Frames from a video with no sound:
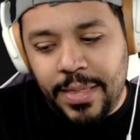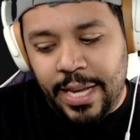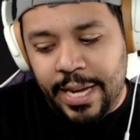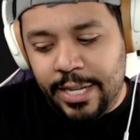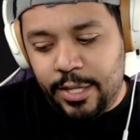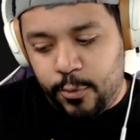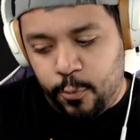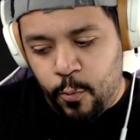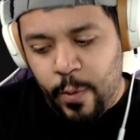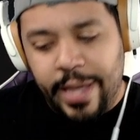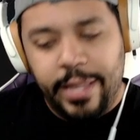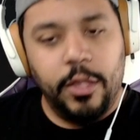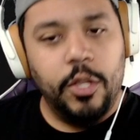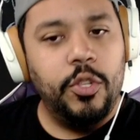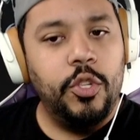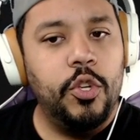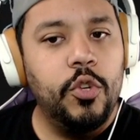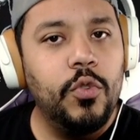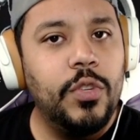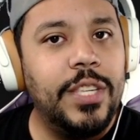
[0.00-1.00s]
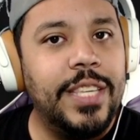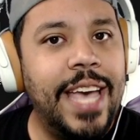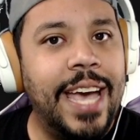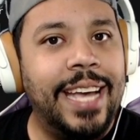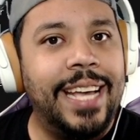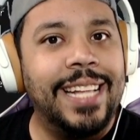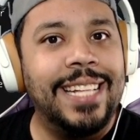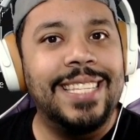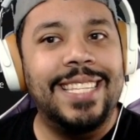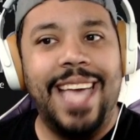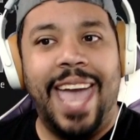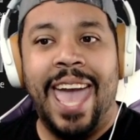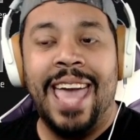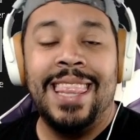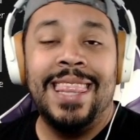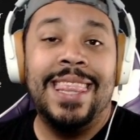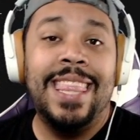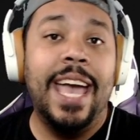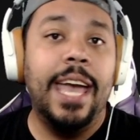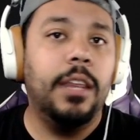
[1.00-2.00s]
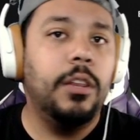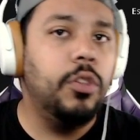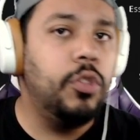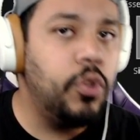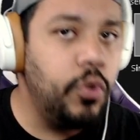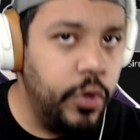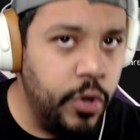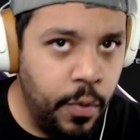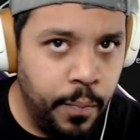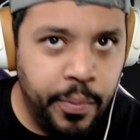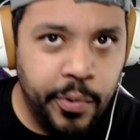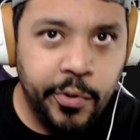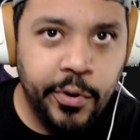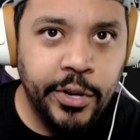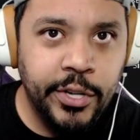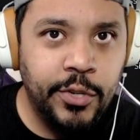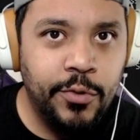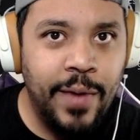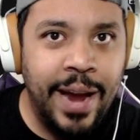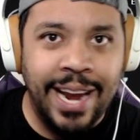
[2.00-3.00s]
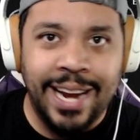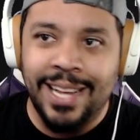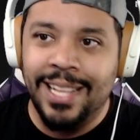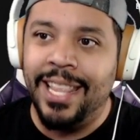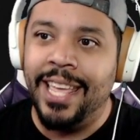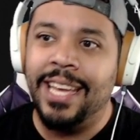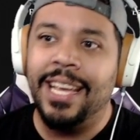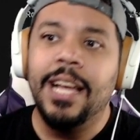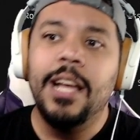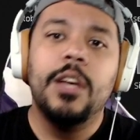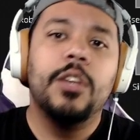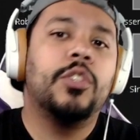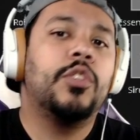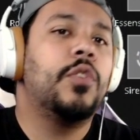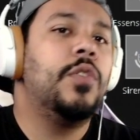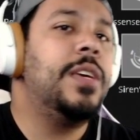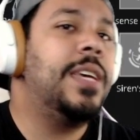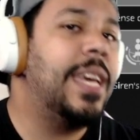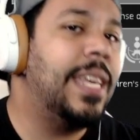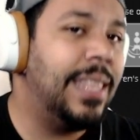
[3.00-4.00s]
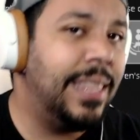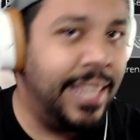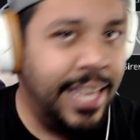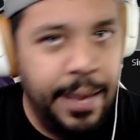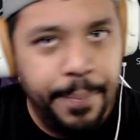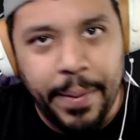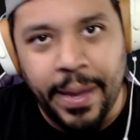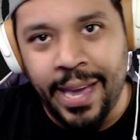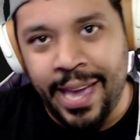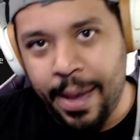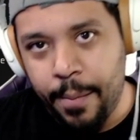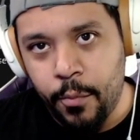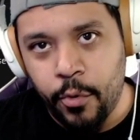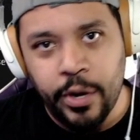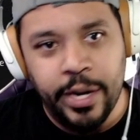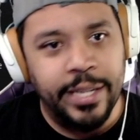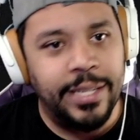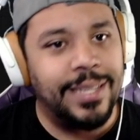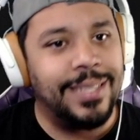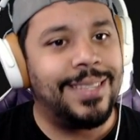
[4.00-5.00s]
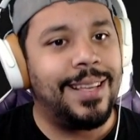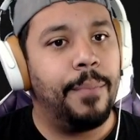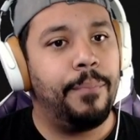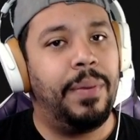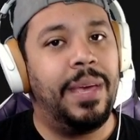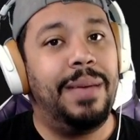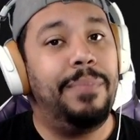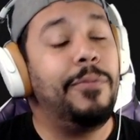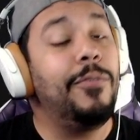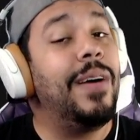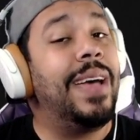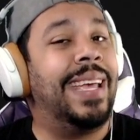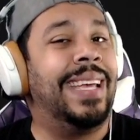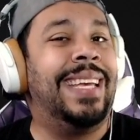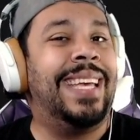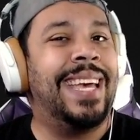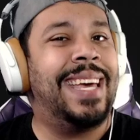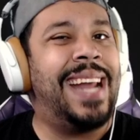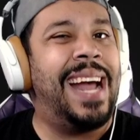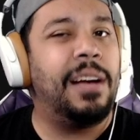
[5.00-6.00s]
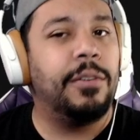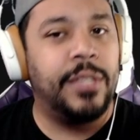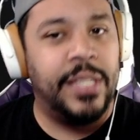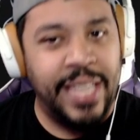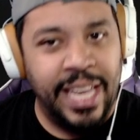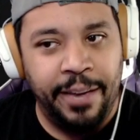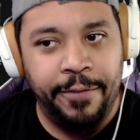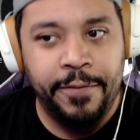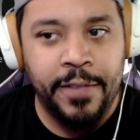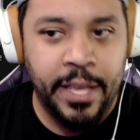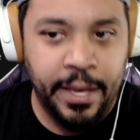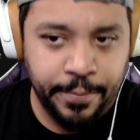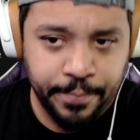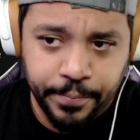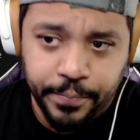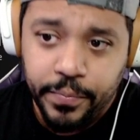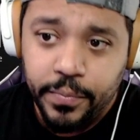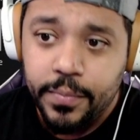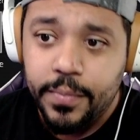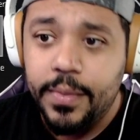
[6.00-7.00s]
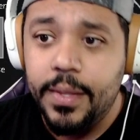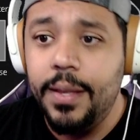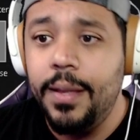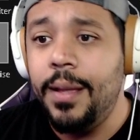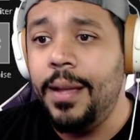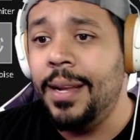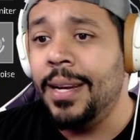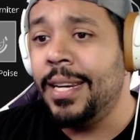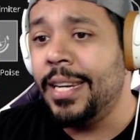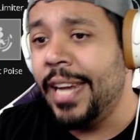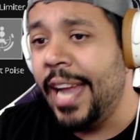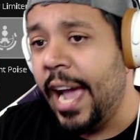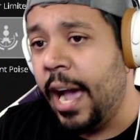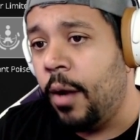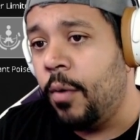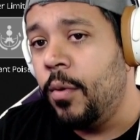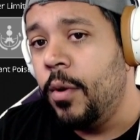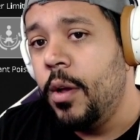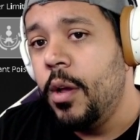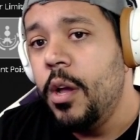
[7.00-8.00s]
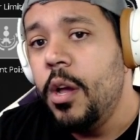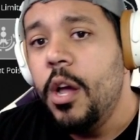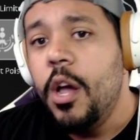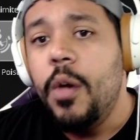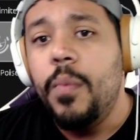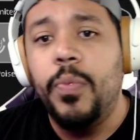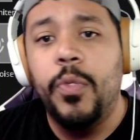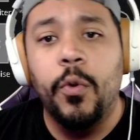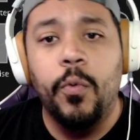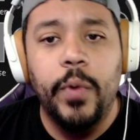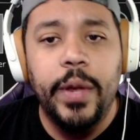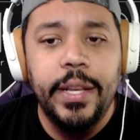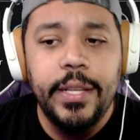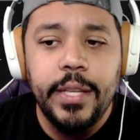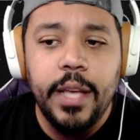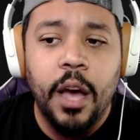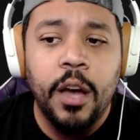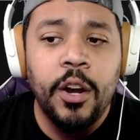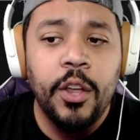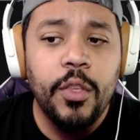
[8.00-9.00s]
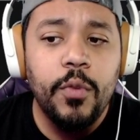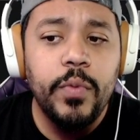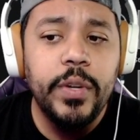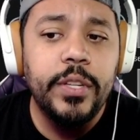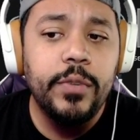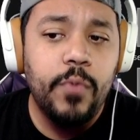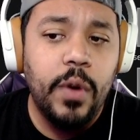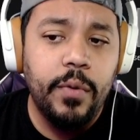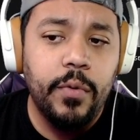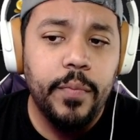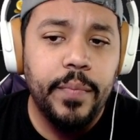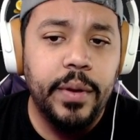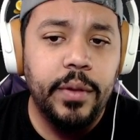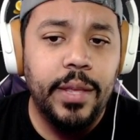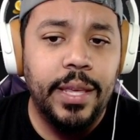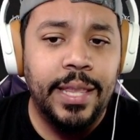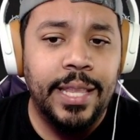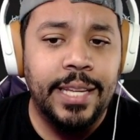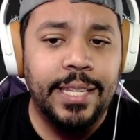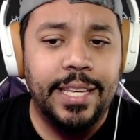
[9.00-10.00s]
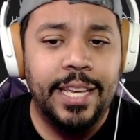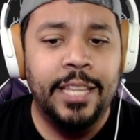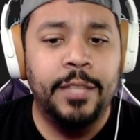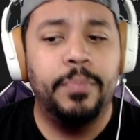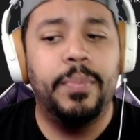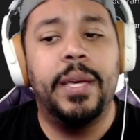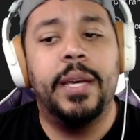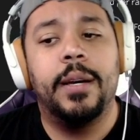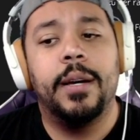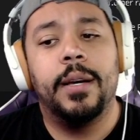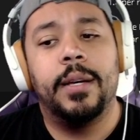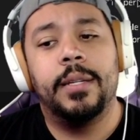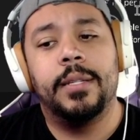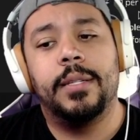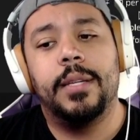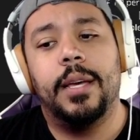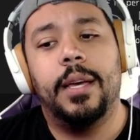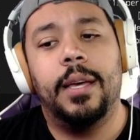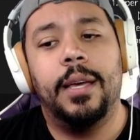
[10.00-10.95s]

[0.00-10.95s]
this, wait the 2 seconds, and then do your Boris right click so you can leap and get more distance on people and get out safely. Now, another reason why we're building this is because